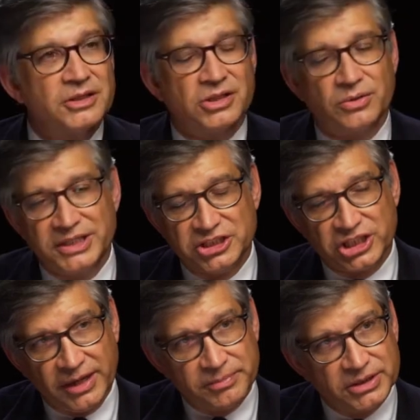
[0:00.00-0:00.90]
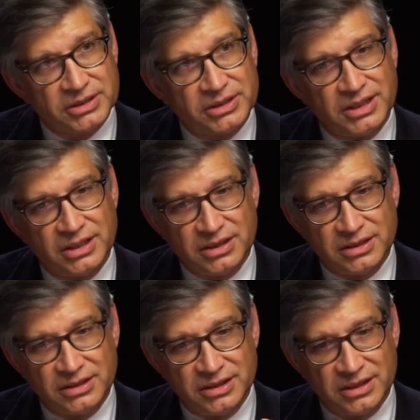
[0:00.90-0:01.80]
So he shaped it,
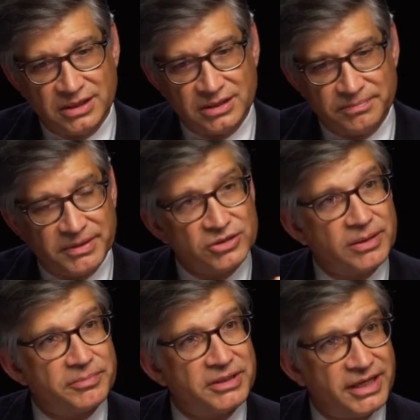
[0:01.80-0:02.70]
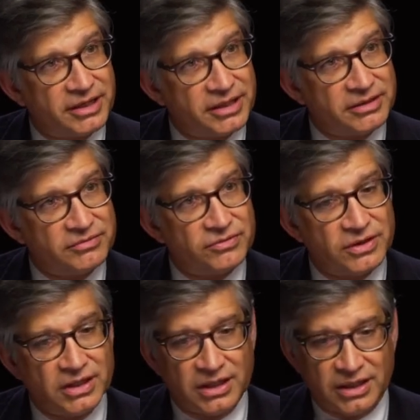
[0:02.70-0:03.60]
he built up the narrative,
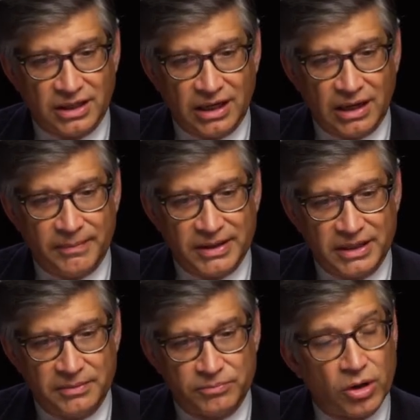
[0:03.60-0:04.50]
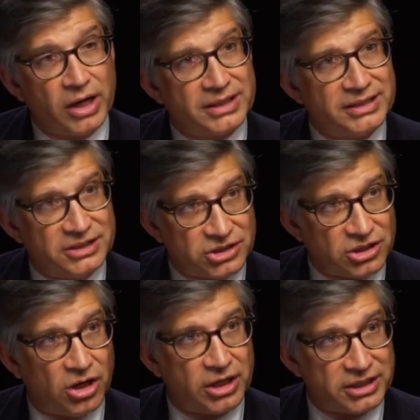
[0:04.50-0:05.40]
he brought
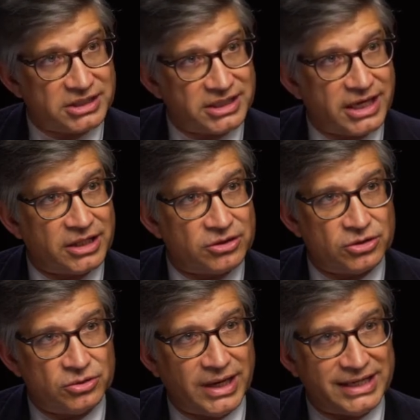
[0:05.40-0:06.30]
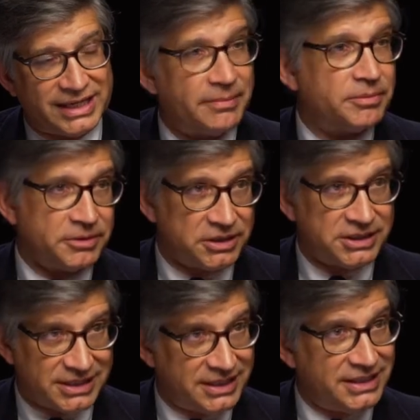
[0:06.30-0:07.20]
these artists together who had
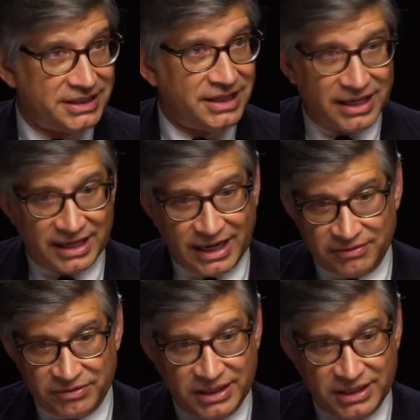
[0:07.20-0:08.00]
capabilities that he did not have.